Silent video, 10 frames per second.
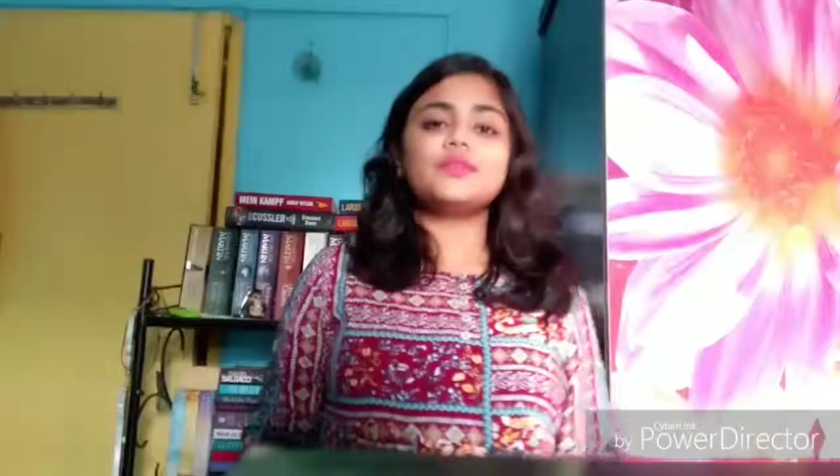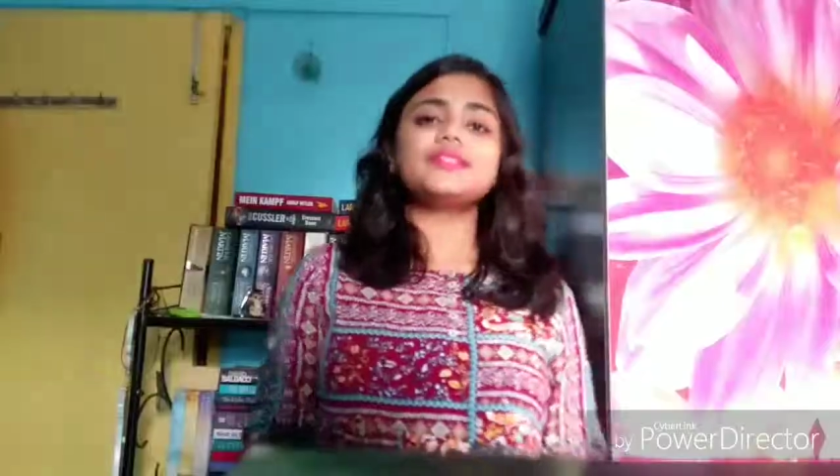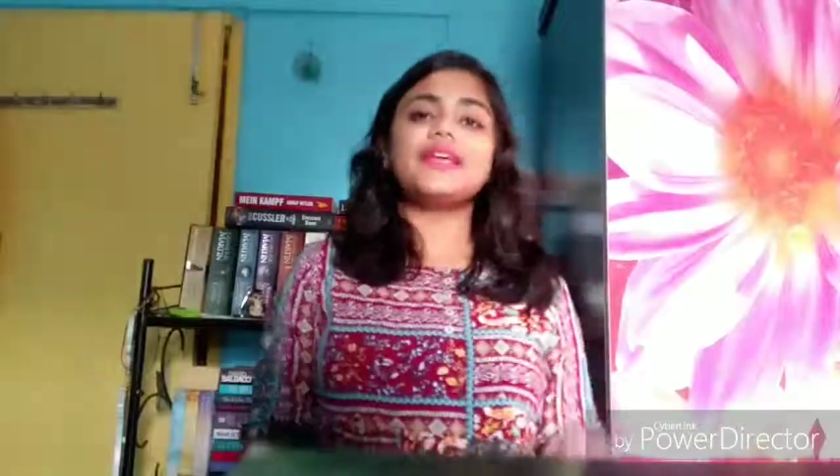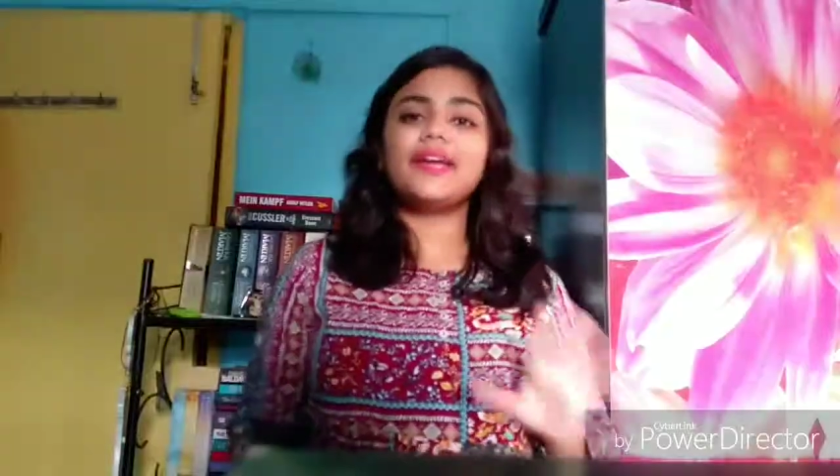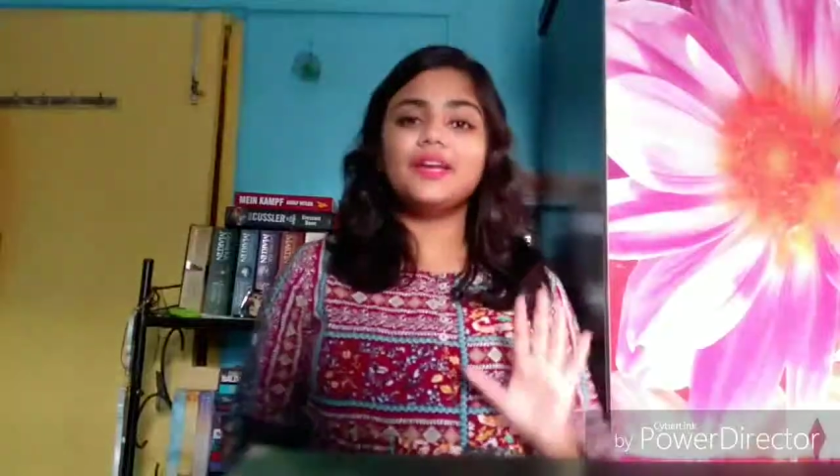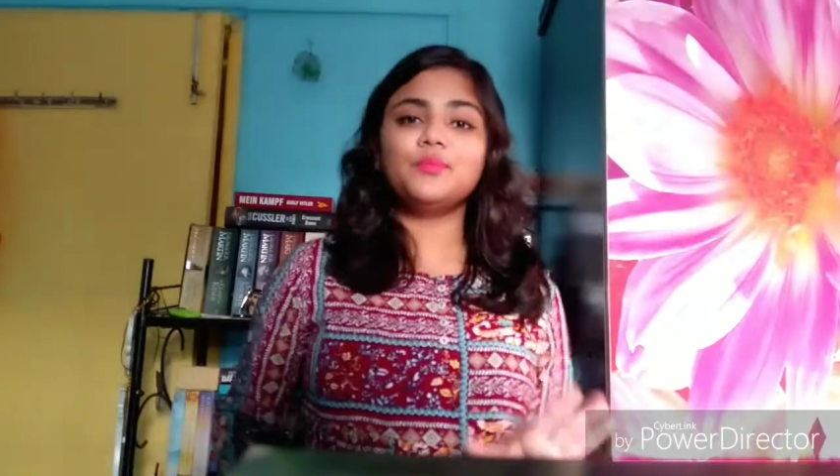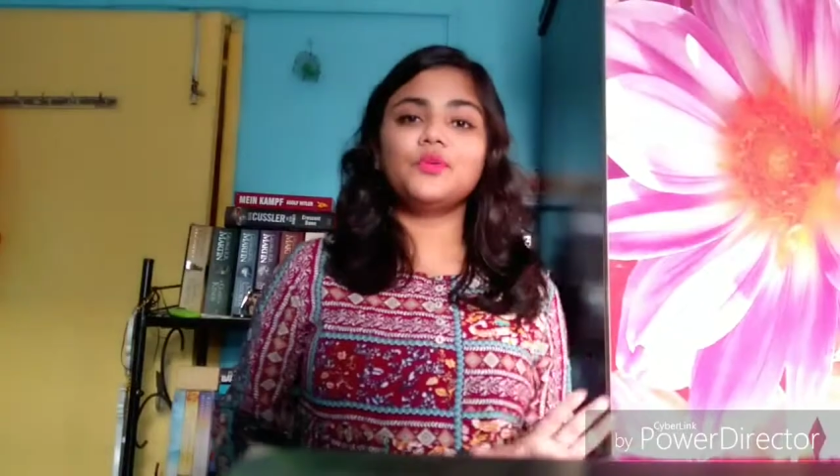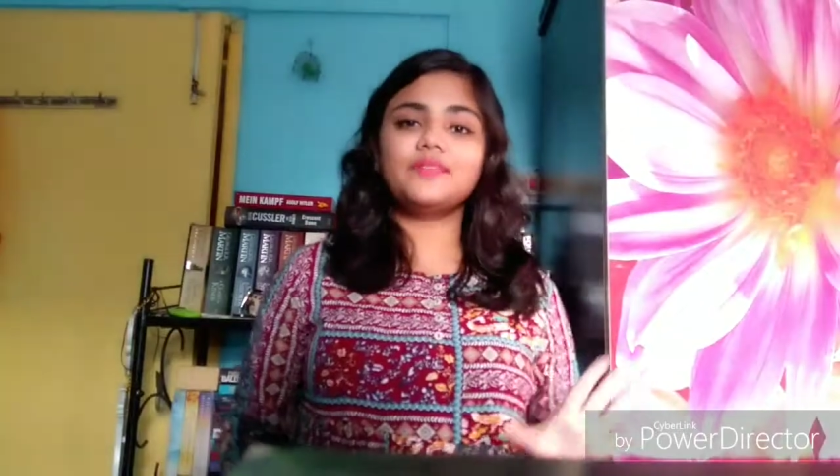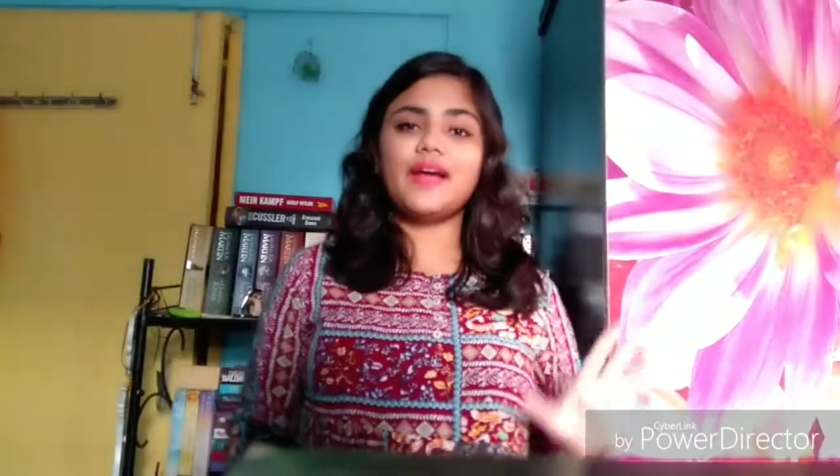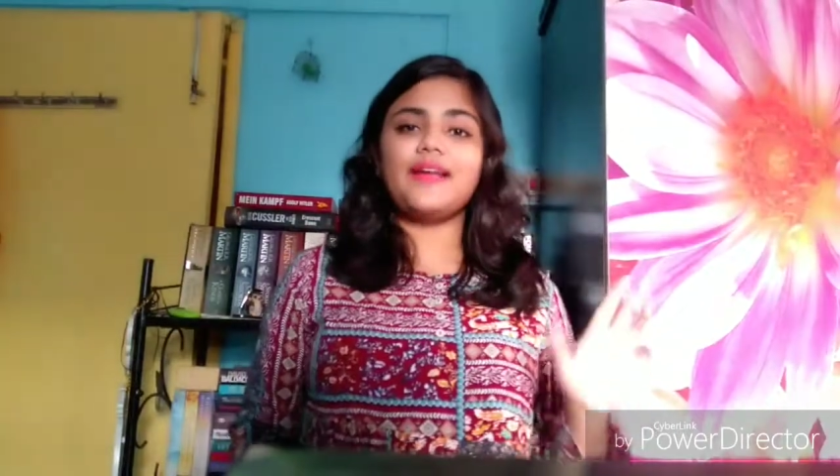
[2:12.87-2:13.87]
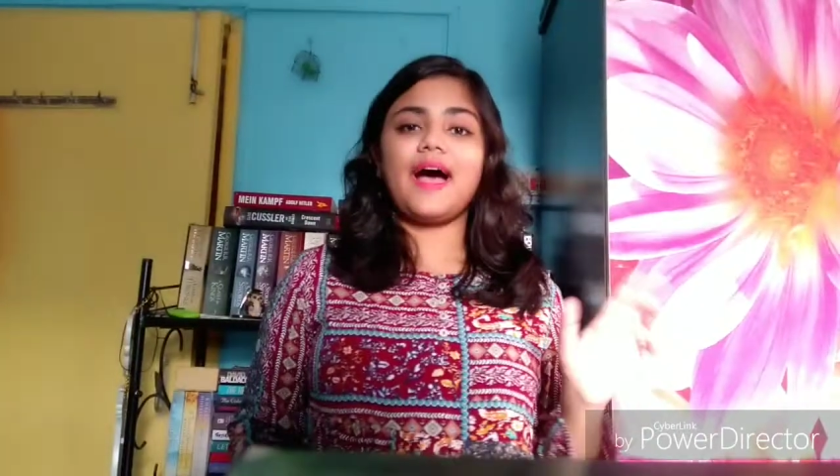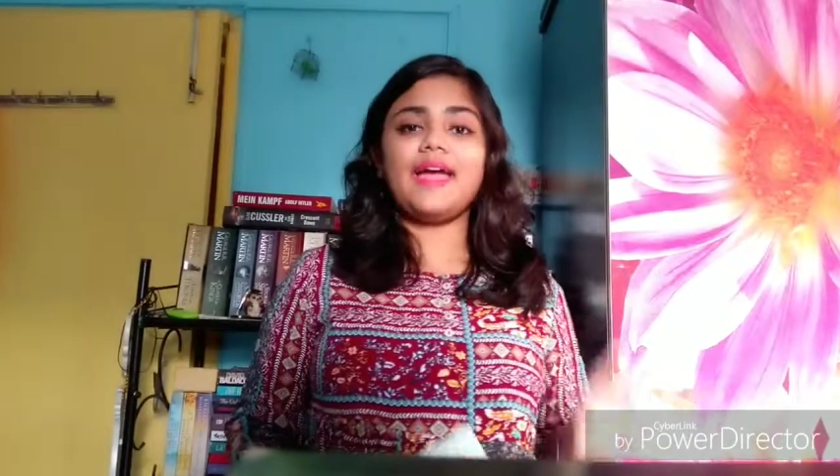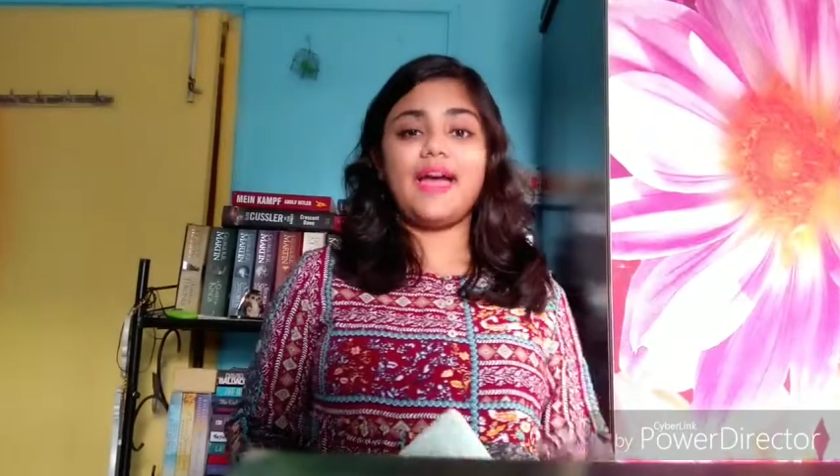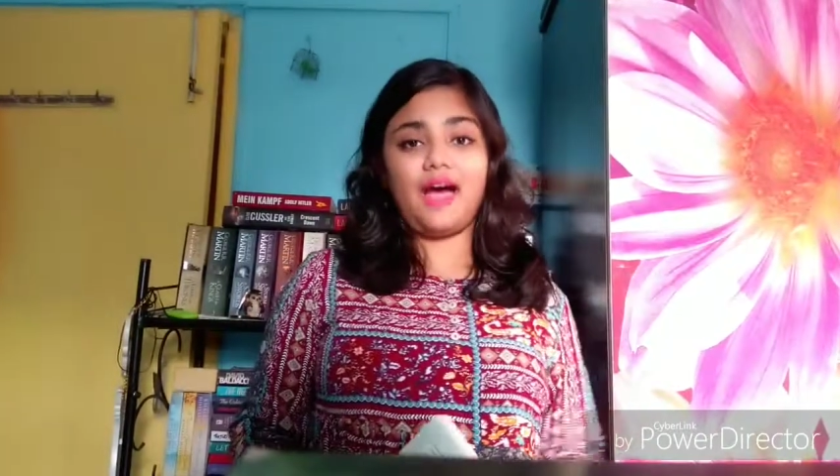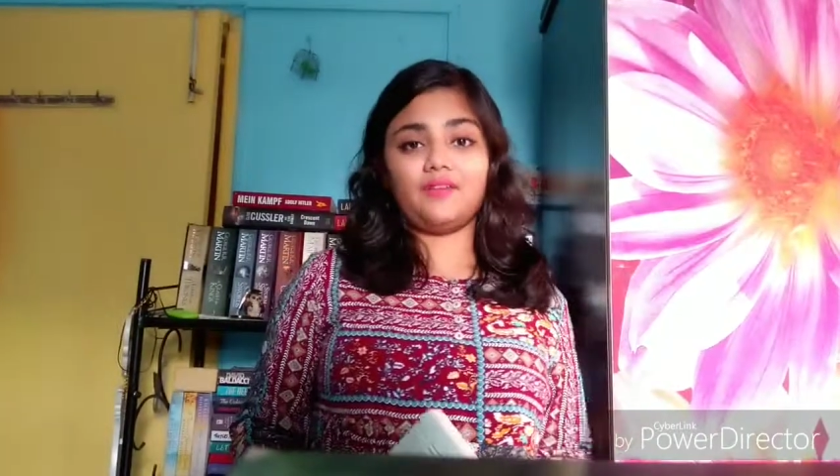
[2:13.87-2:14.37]
so, the second book that i
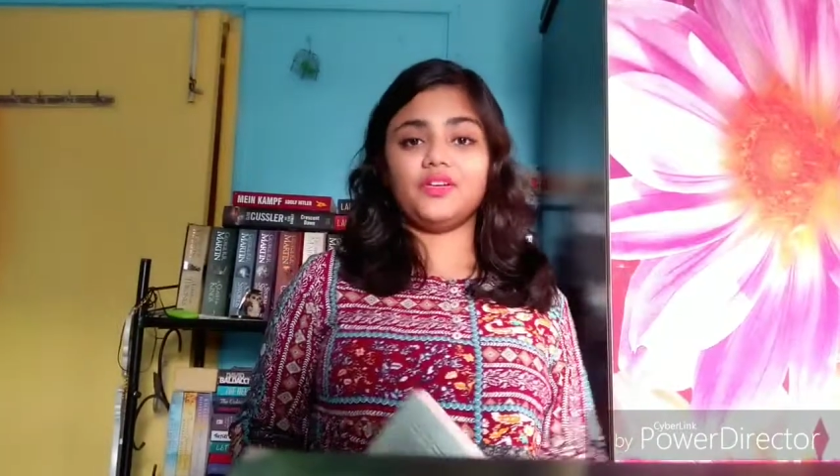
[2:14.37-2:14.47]
have